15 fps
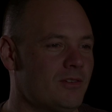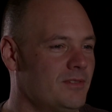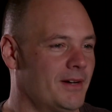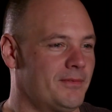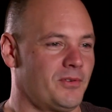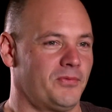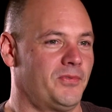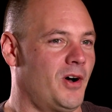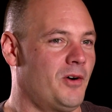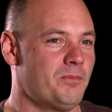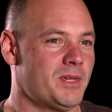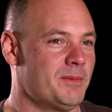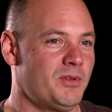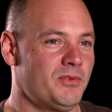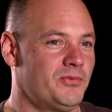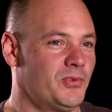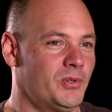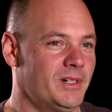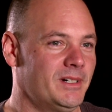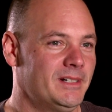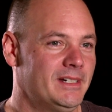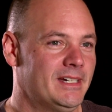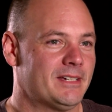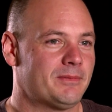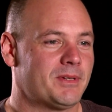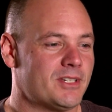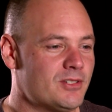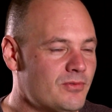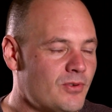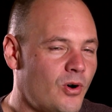you never felt me before?
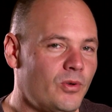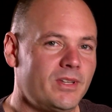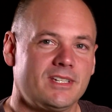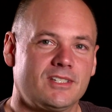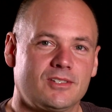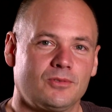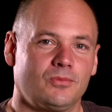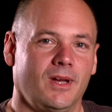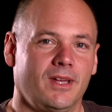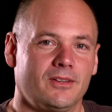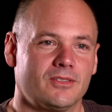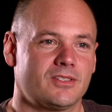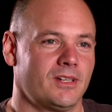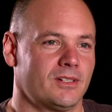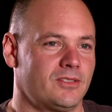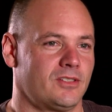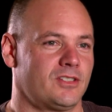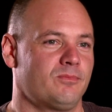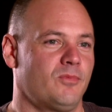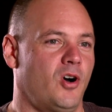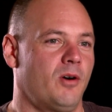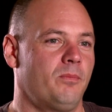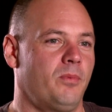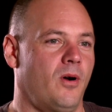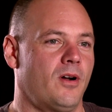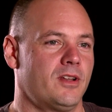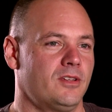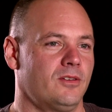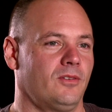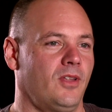Because you only surrendered such a small
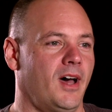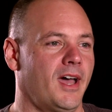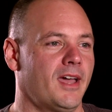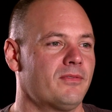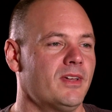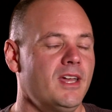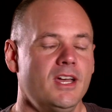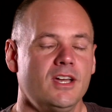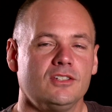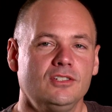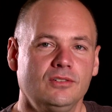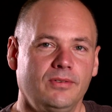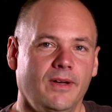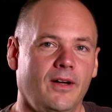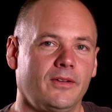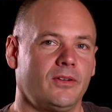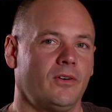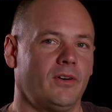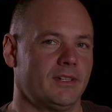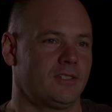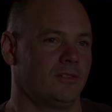part of your life. You held on